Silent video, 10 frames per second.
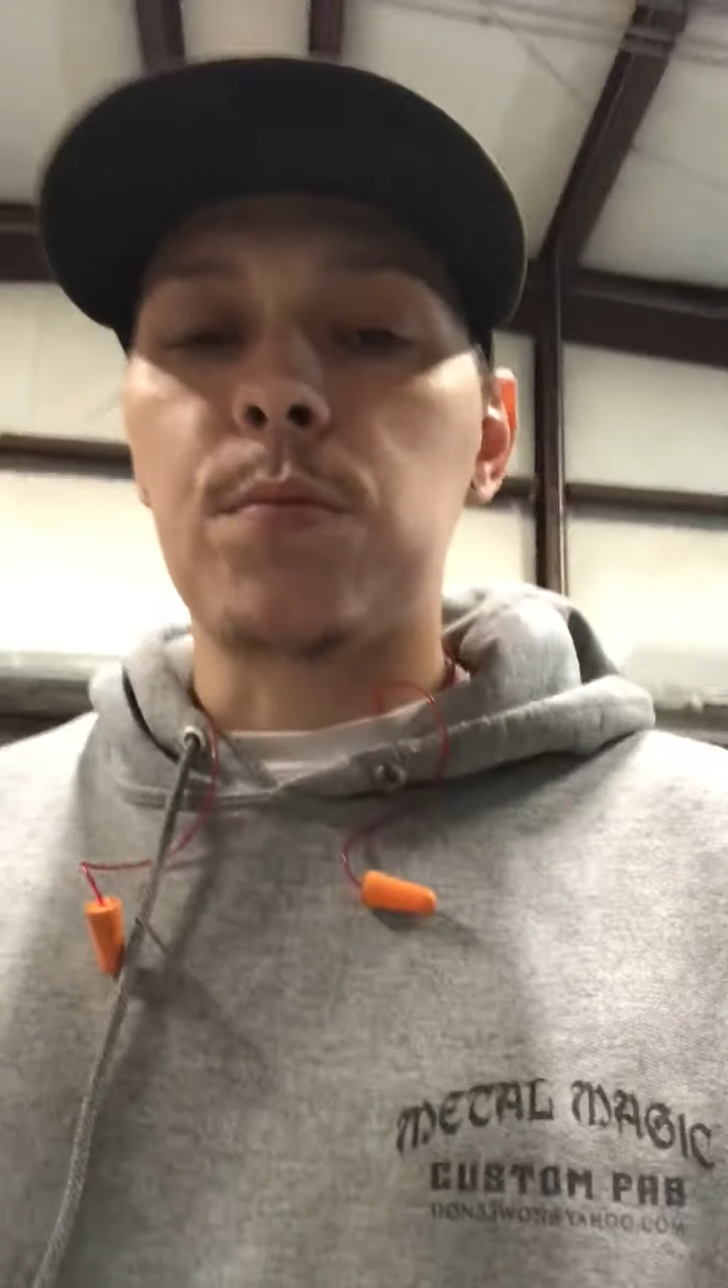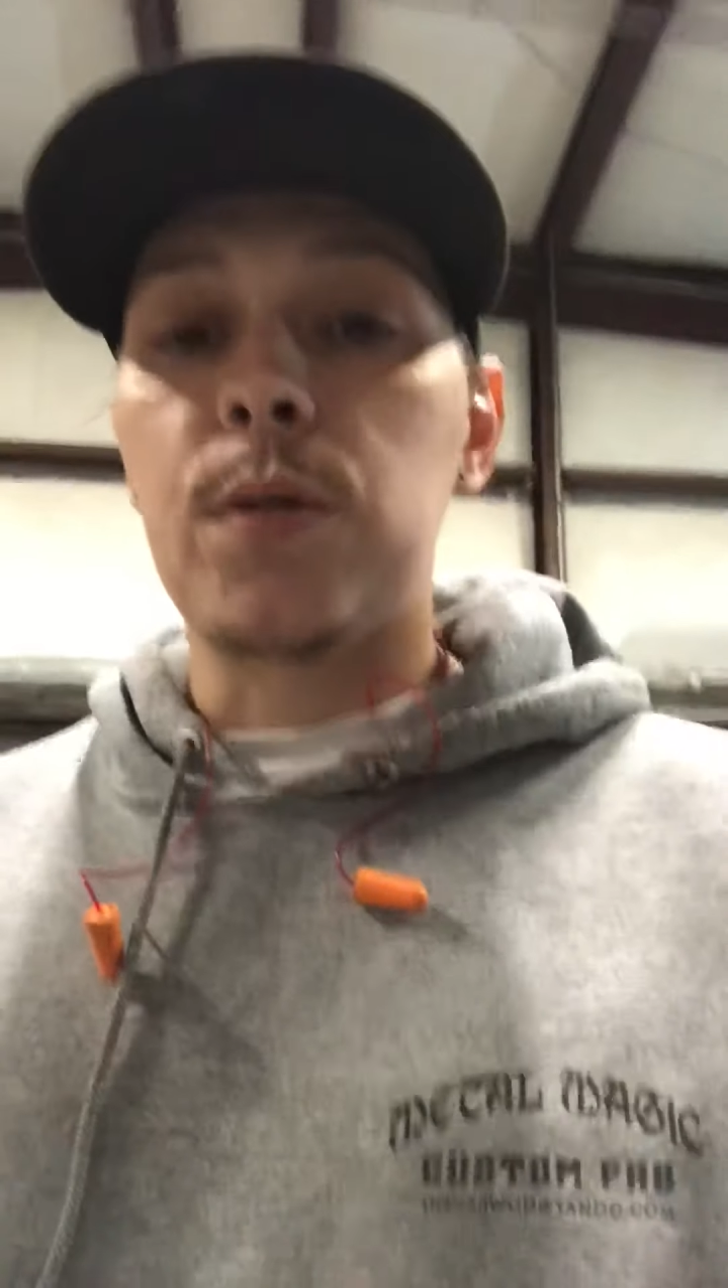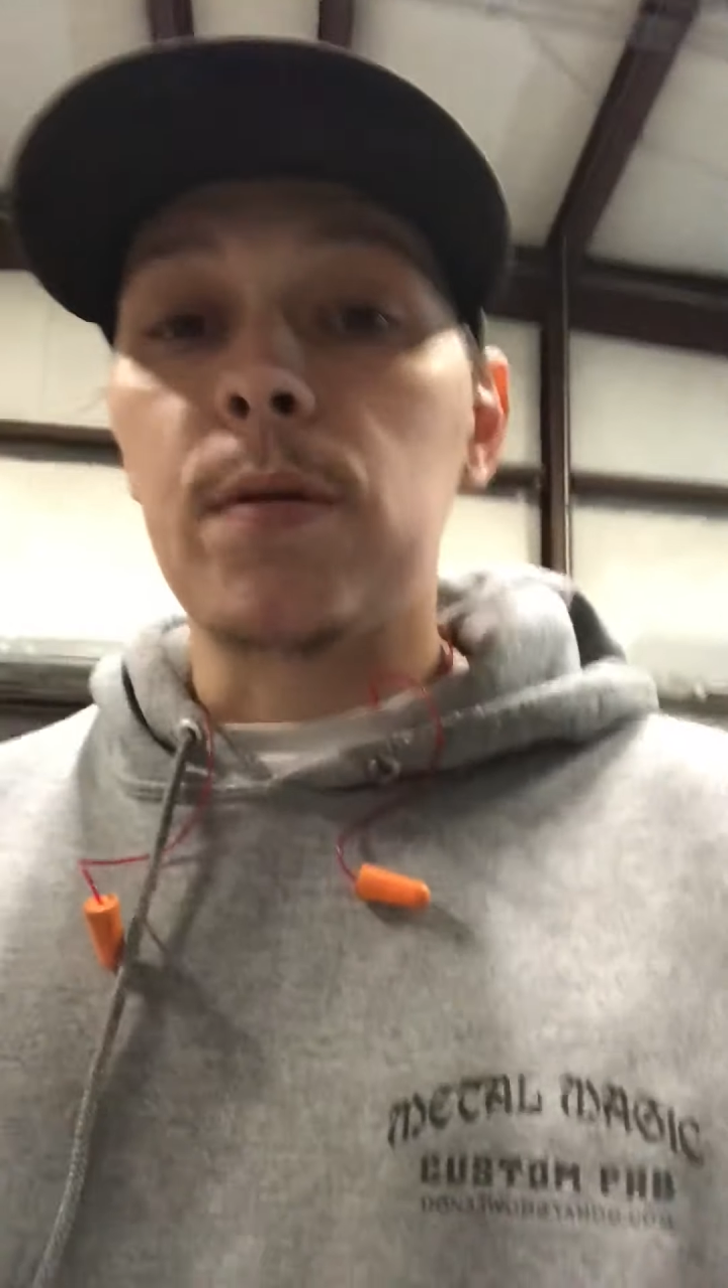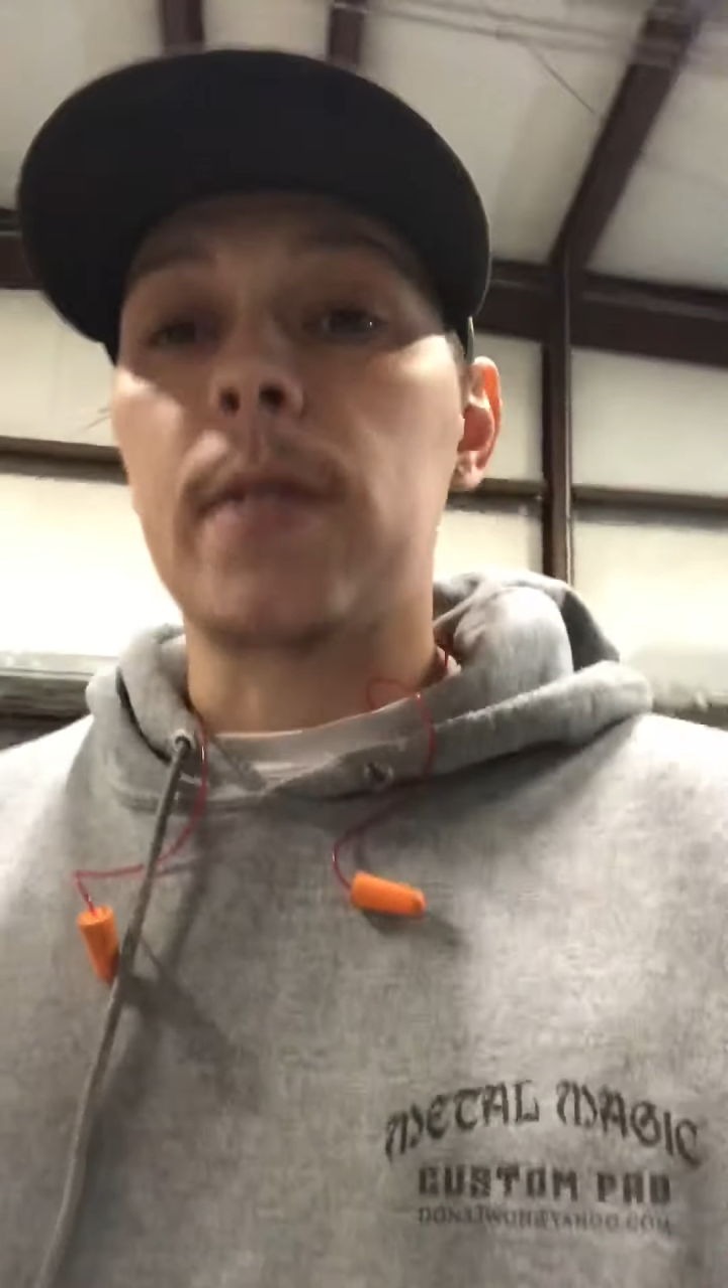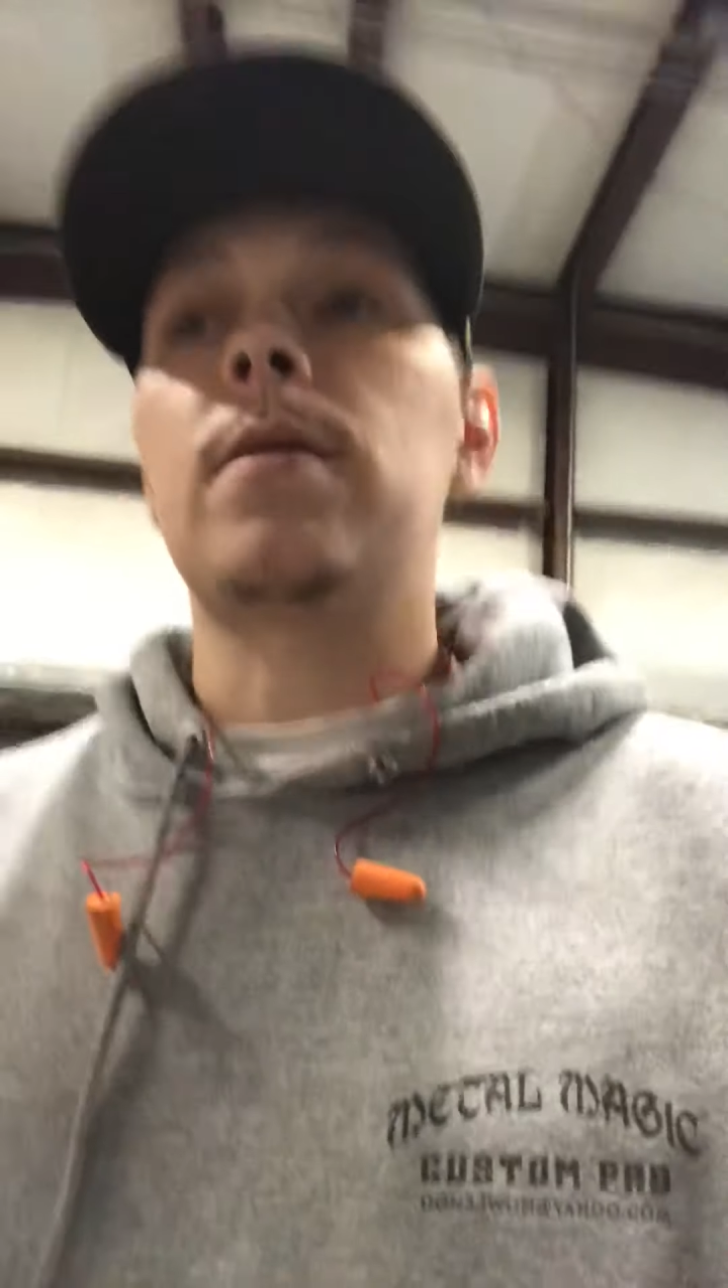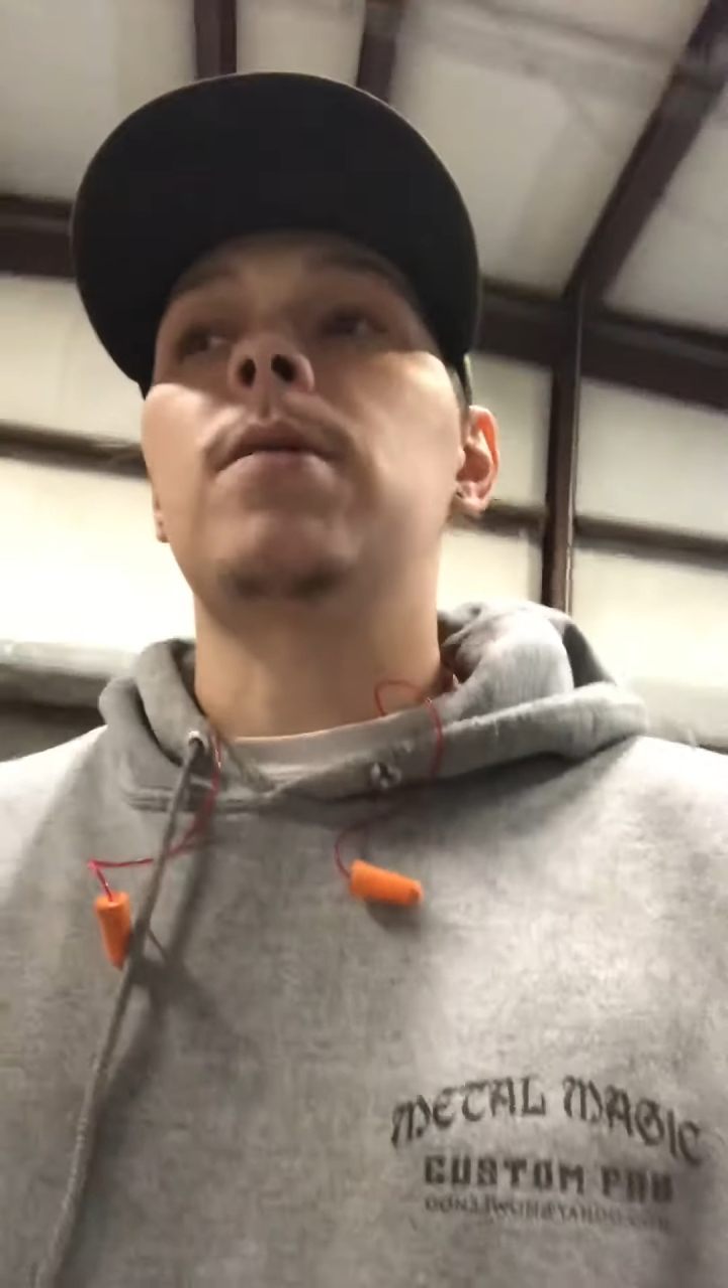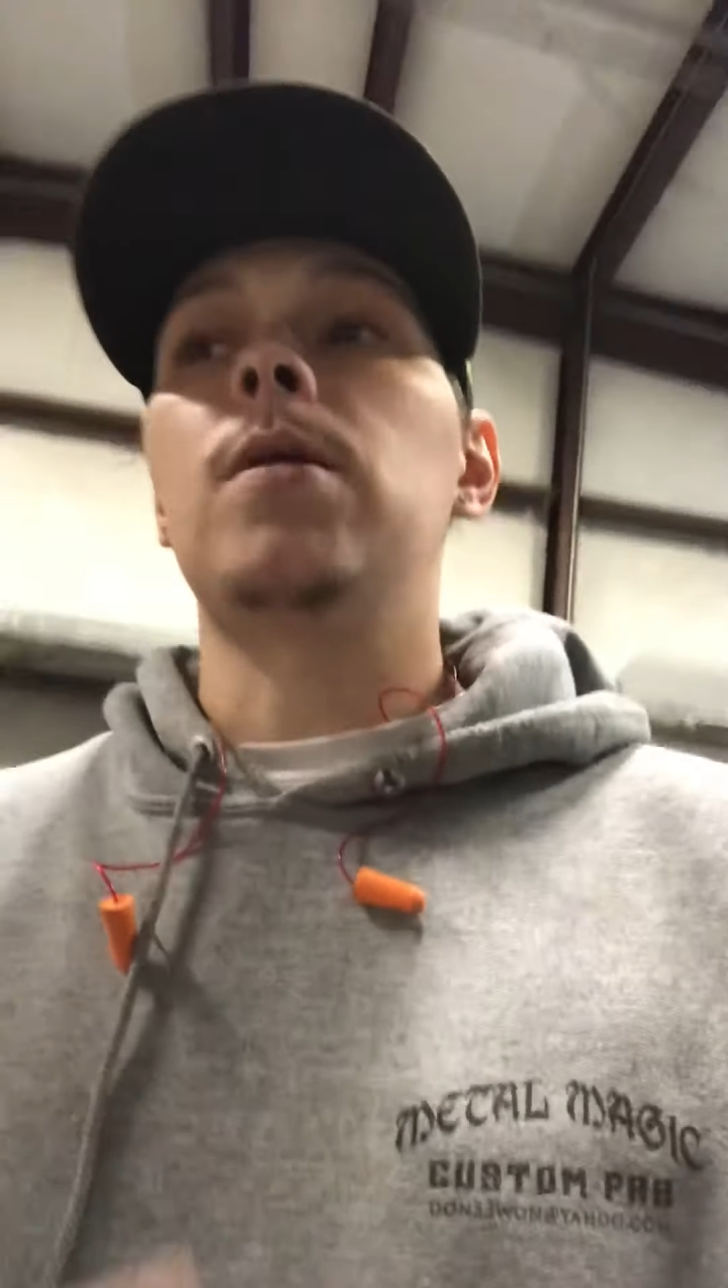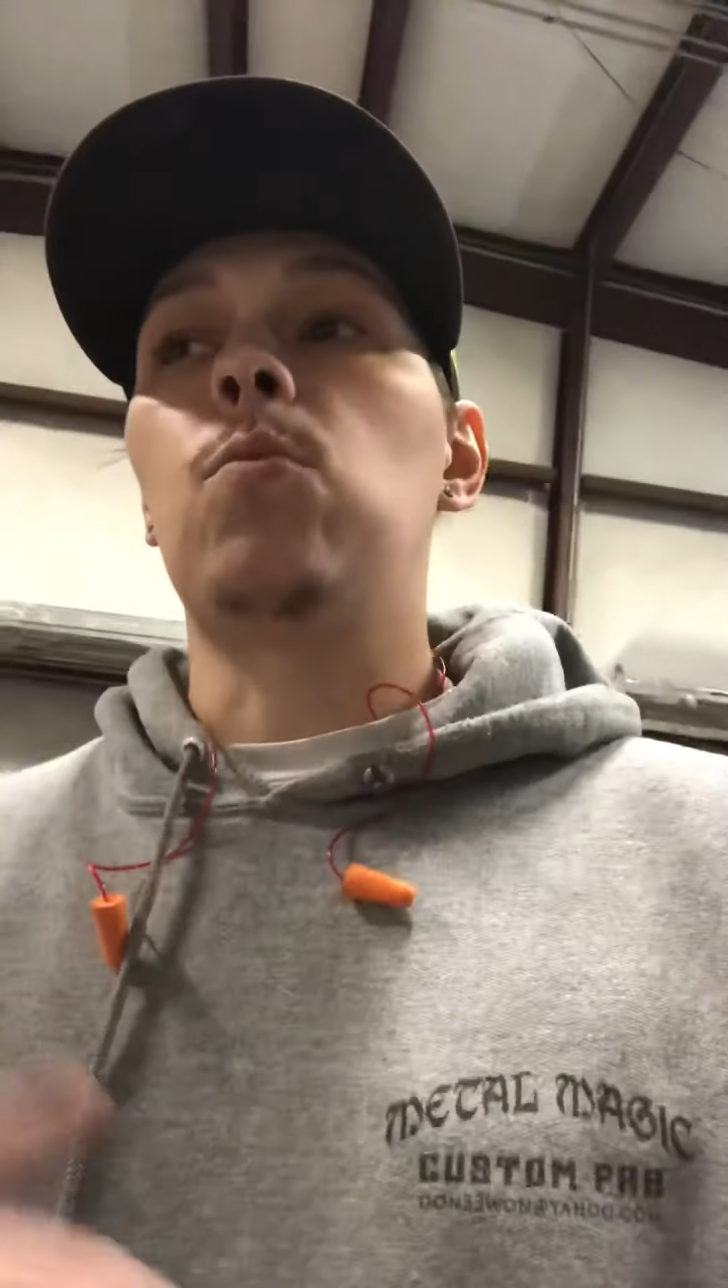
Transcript: would you like to see?